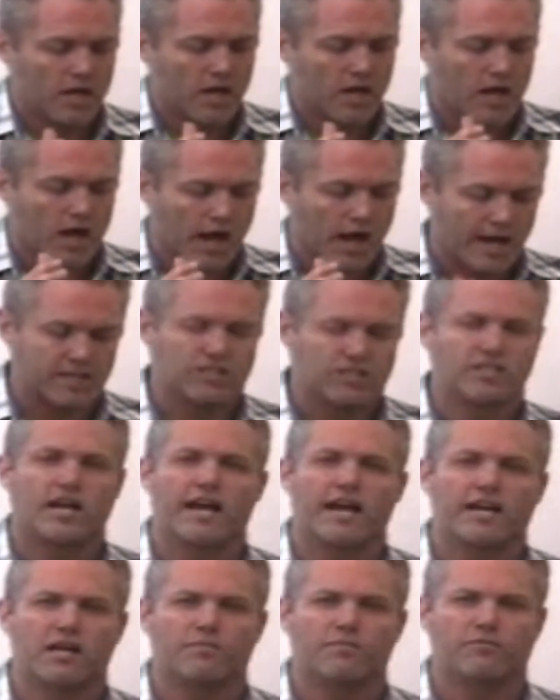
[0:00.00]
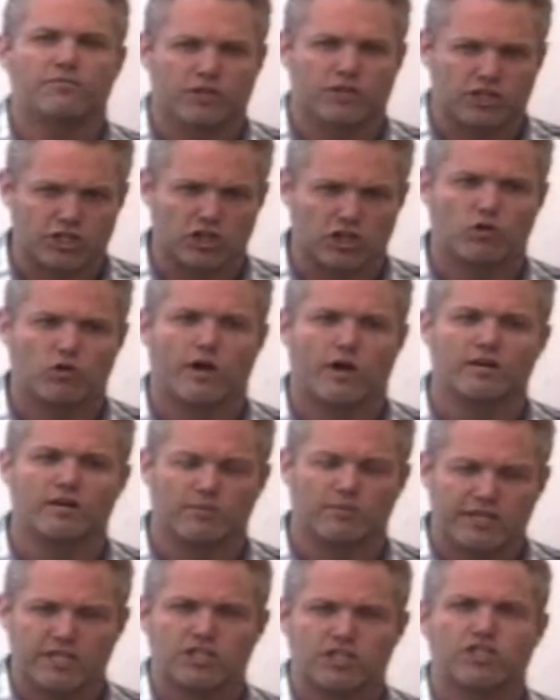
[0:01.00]
I sign up for this
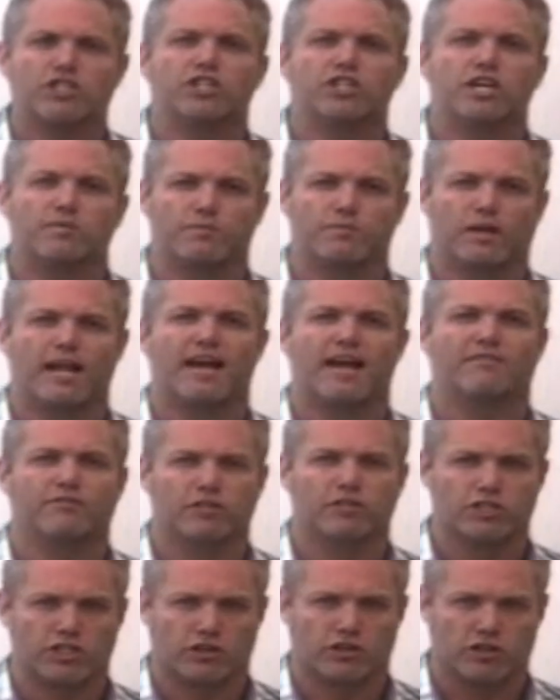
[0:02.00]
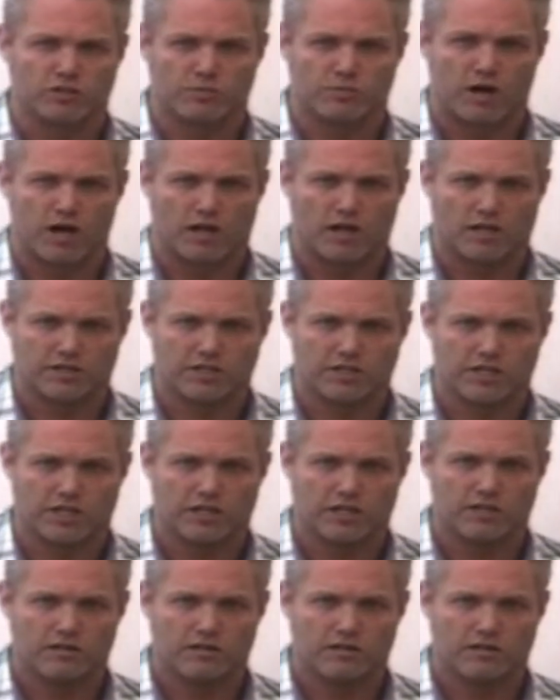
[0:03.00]
incredibly cheap life insurance policy,